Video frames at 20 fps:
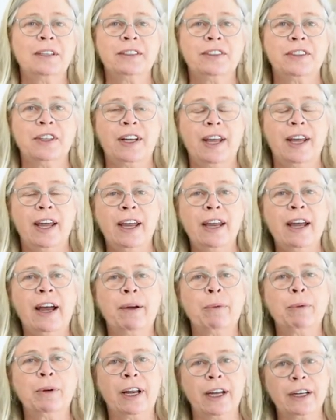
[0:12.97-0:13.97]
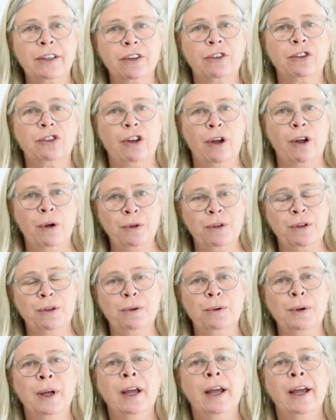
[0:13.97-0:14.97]
and today I would like to show
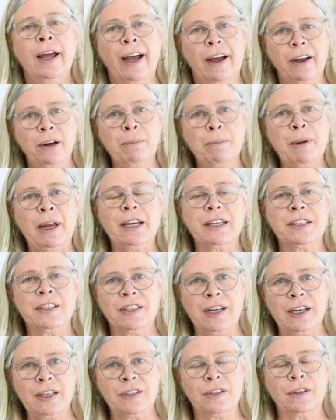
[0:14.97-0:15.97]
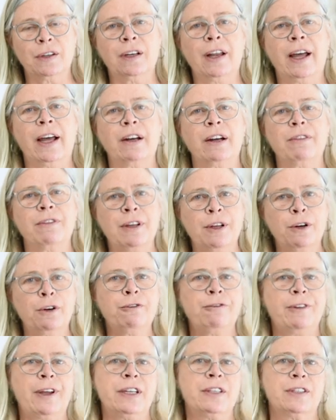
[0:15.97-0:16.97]
you how to make a stencil out of
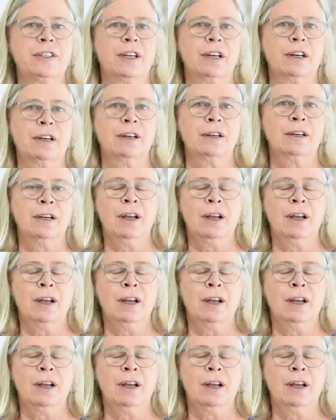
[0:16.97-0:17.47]
interfacing,